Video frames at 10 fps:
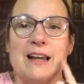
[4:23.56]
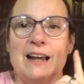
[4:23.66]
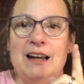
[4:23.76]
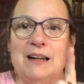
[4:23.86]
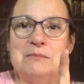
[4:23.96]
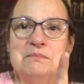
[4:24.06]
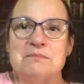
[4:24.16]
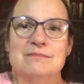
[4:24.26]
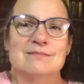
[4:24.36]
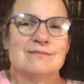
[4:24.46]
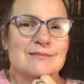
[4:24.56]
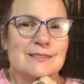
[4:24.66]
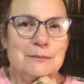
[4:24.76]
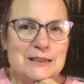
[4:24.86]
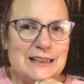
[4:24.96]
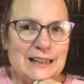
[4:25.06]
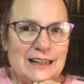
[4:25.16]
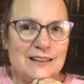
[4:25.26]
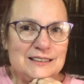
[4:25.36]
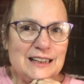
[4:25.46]
let me take
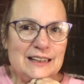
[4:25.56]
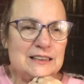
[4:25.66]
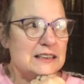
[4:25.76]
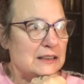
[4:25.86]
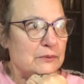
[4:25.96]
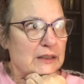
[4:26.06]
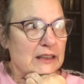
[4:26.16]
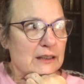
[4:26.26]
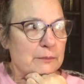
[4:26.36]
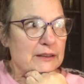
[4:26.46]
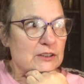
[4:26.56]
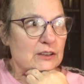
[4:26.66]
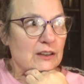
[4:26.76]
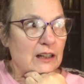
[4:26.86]
you outside and see if we can get a picture